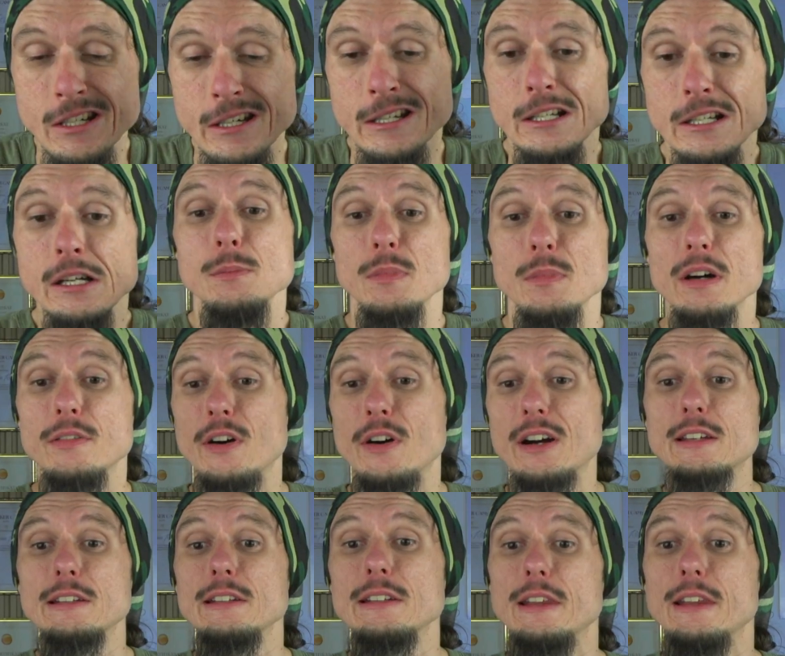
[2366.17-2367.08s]
My
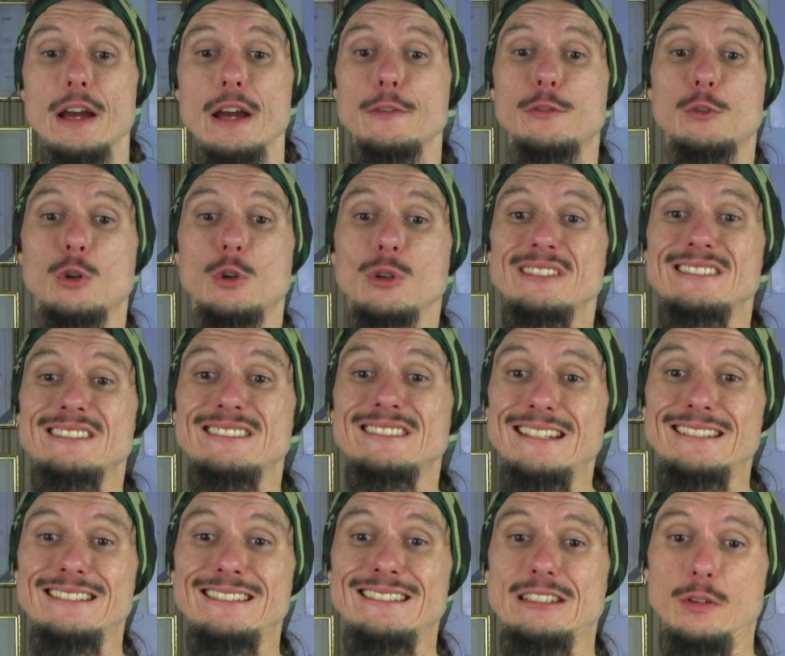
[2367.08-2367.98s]
fucking life
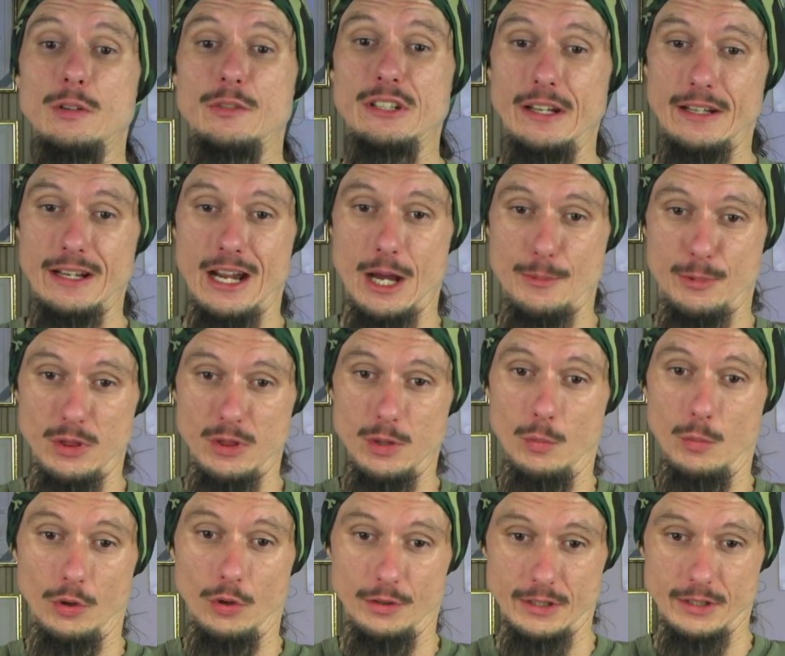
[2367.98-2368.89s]
consists of getting up in the
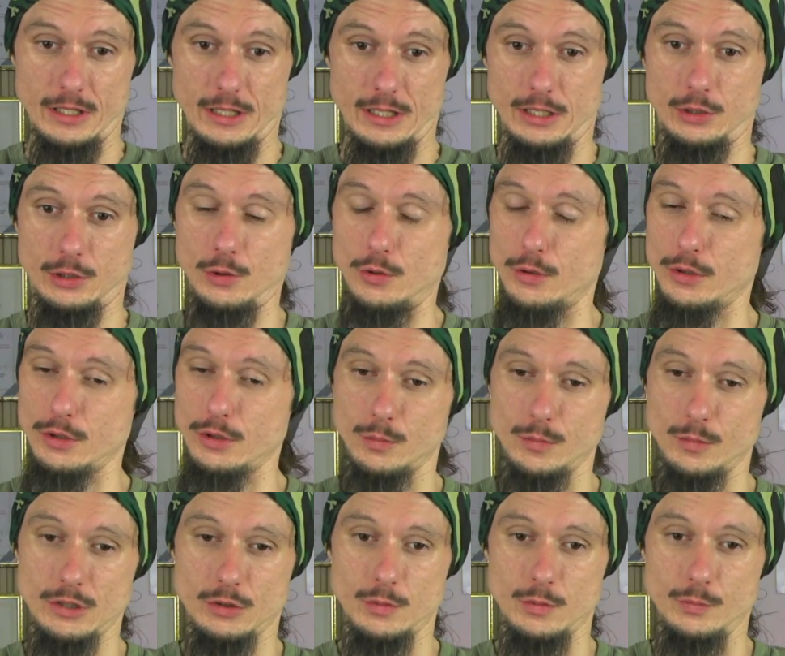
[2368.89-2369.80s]
morning, turning on
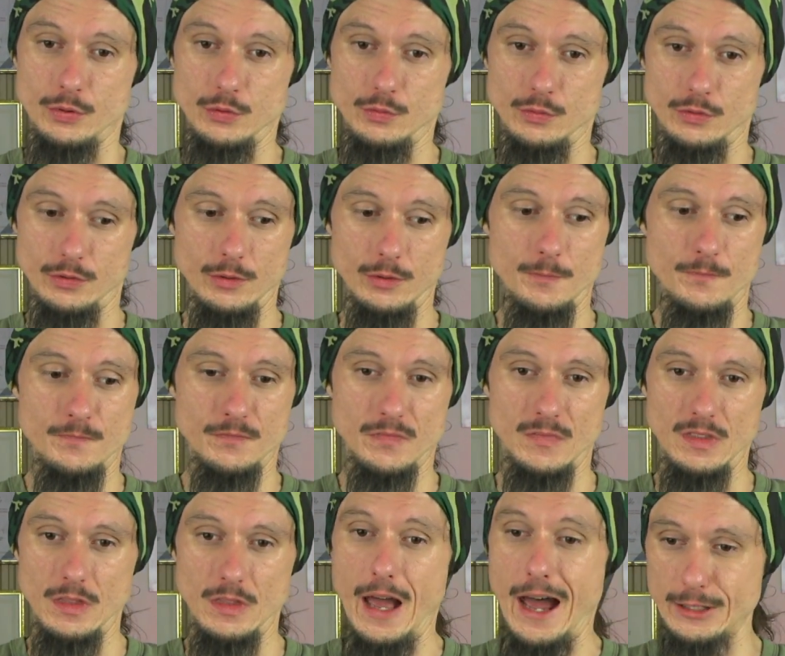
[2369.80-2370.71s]
my computer,
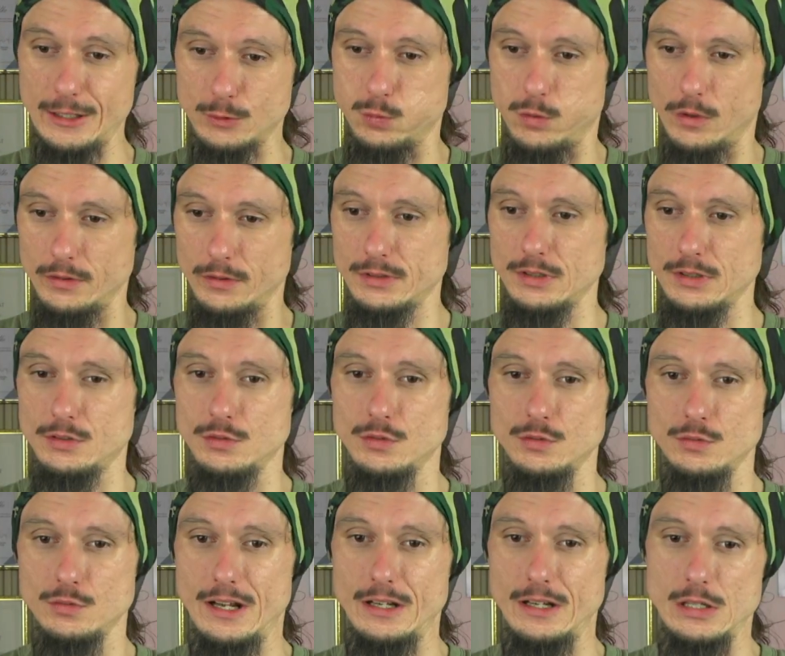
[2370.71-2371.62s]
not wanting to
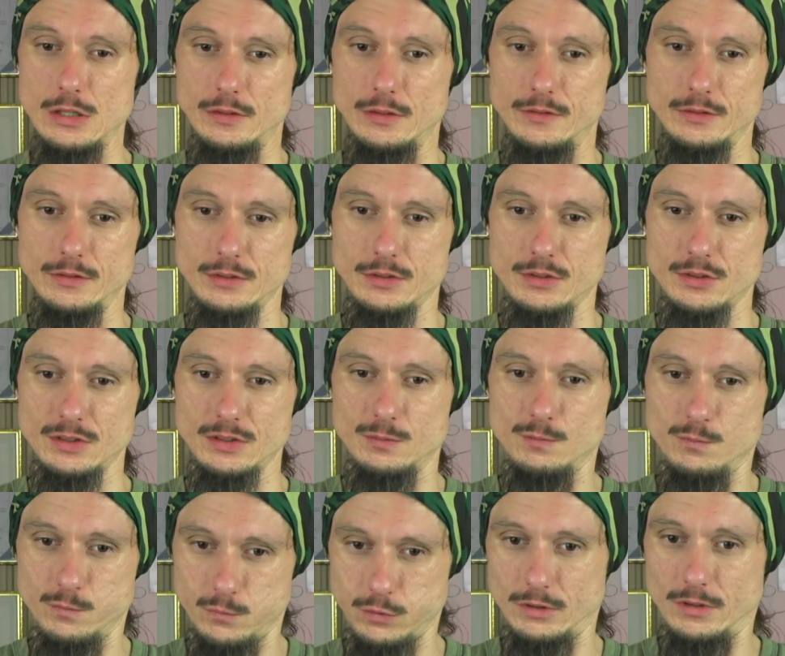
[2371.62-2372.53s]
do any of it, just
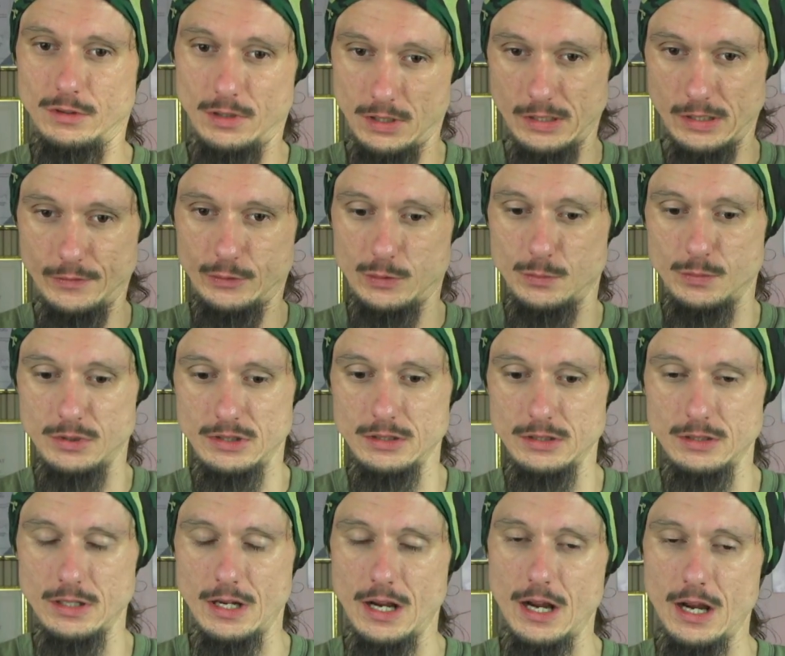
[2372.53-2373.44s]
would love to
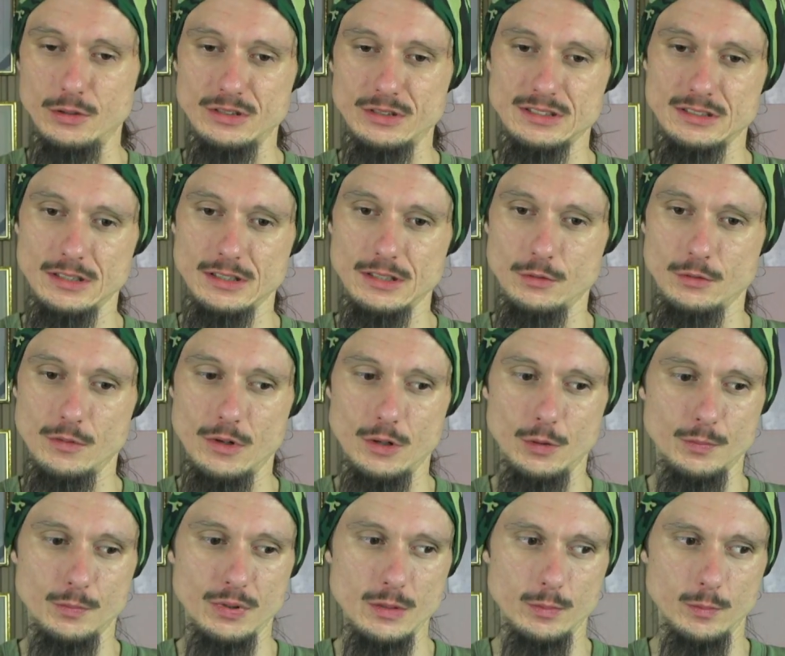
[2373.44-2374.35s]
be outside
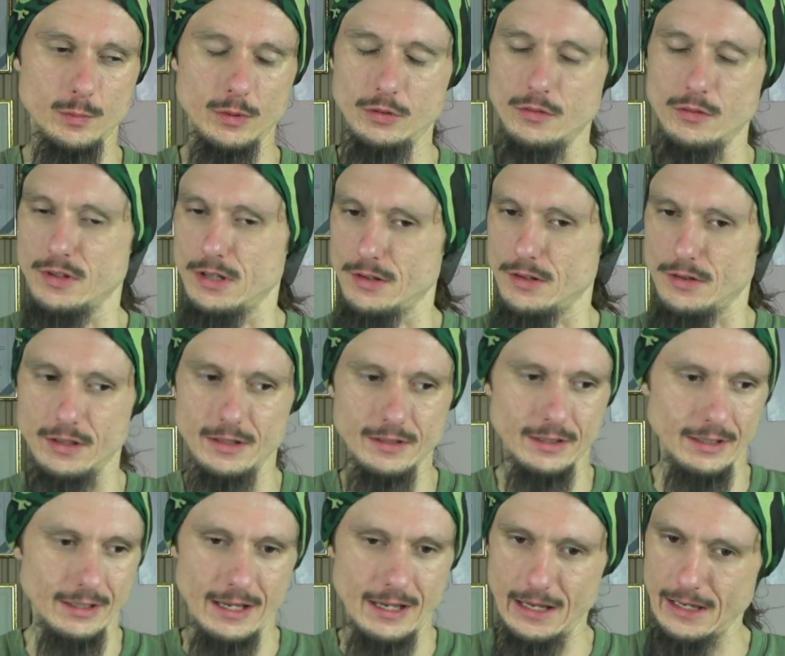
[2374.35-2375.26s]
around people, but on the other hand,
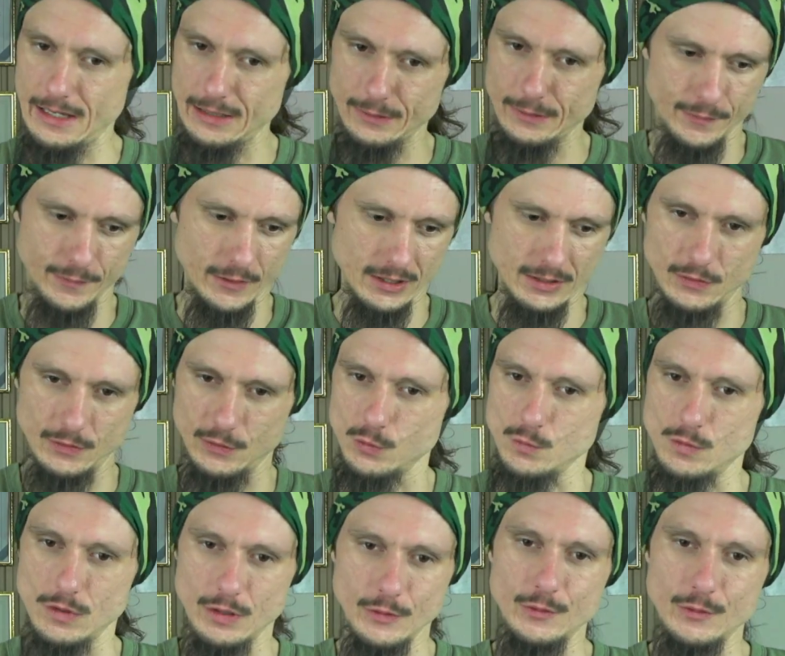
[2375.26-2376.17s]
I had fucking
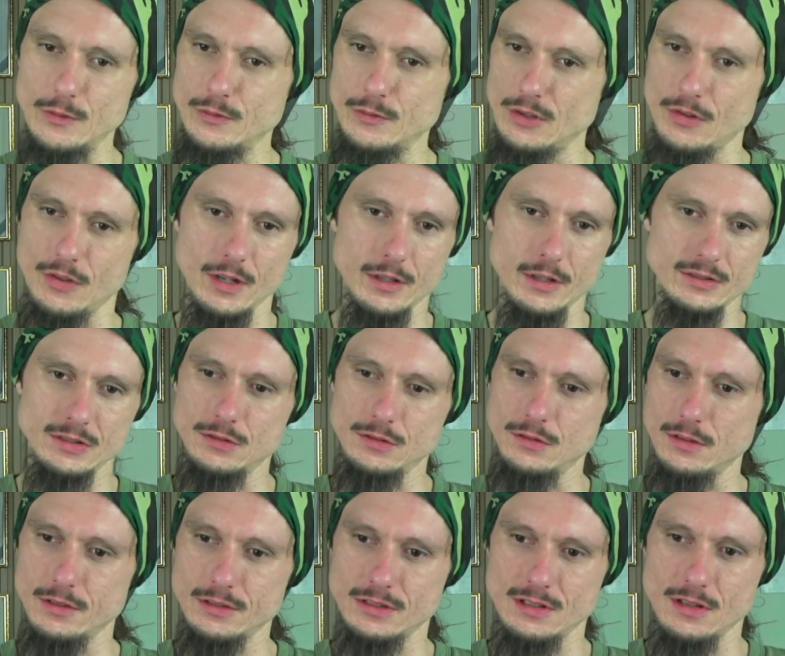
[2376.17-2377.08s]

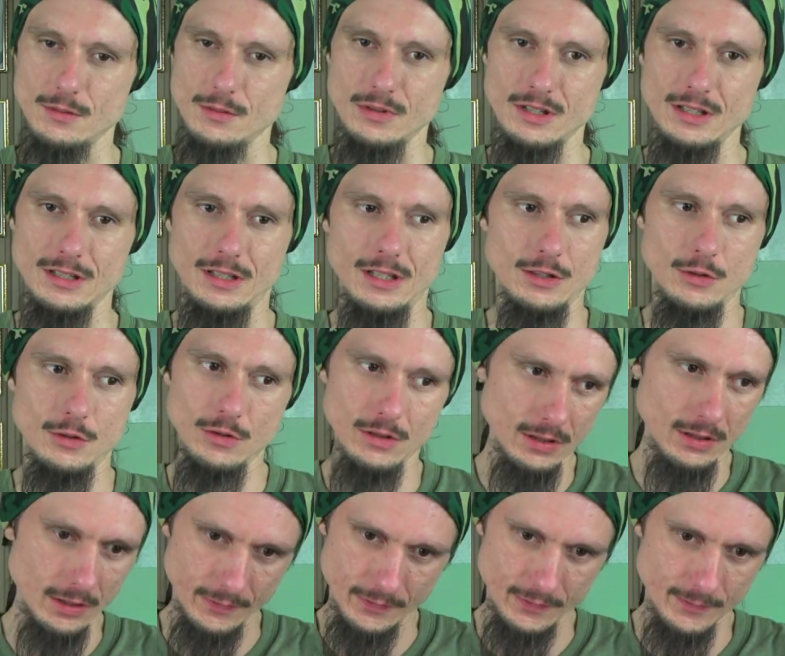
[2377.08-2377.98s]
$250,000 in the bank. I could
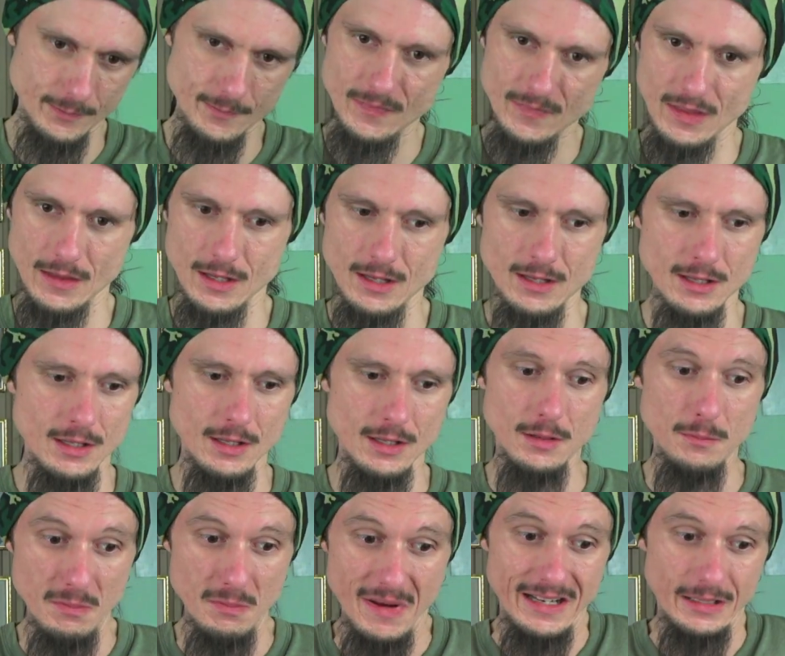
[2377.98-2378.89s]
have
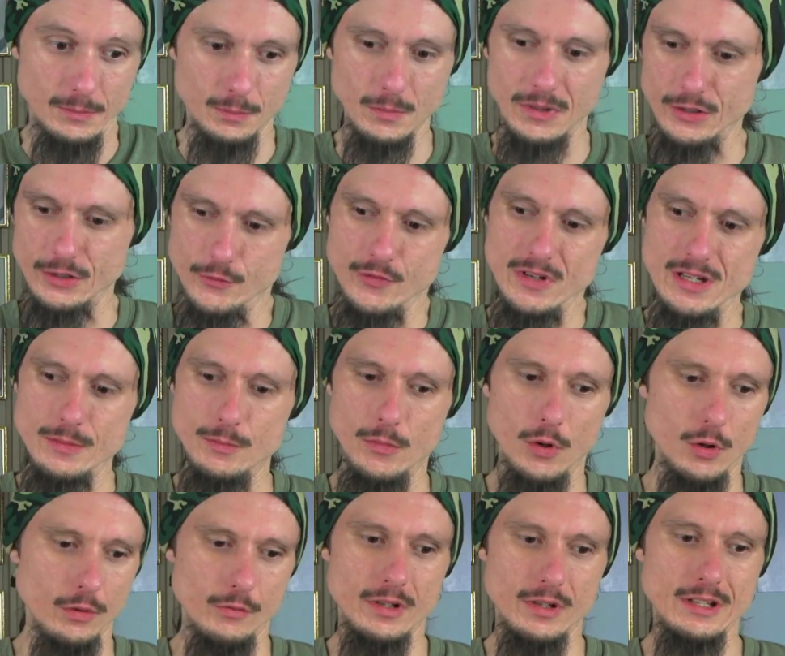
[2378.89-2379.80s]
made my dream
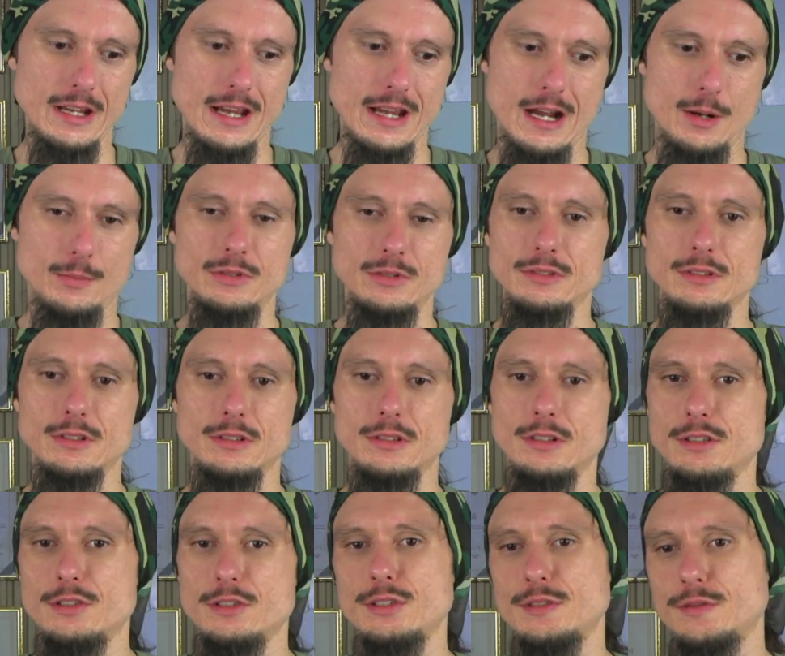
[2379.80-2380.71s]
already happen, and
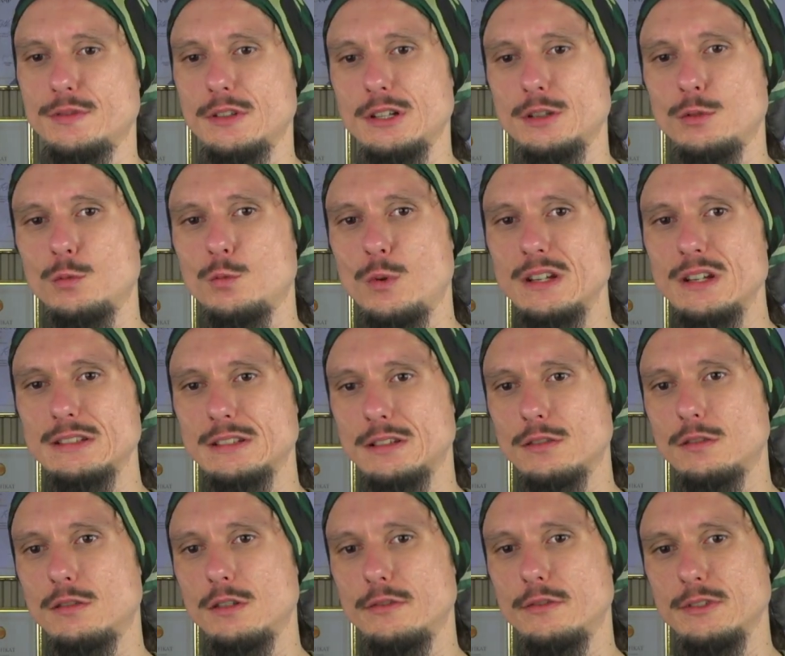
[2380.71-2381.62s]
I just fucking wasted
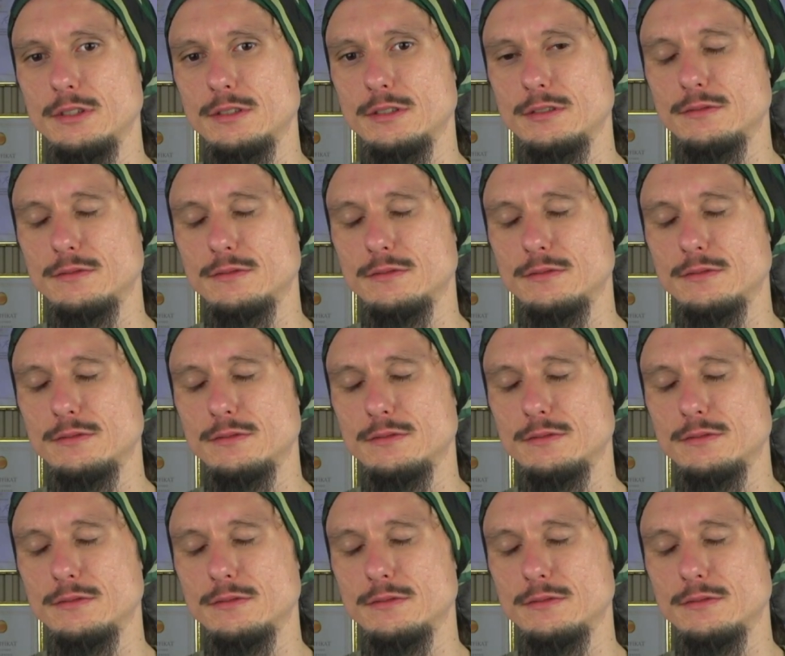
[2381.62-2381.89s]
all of it. And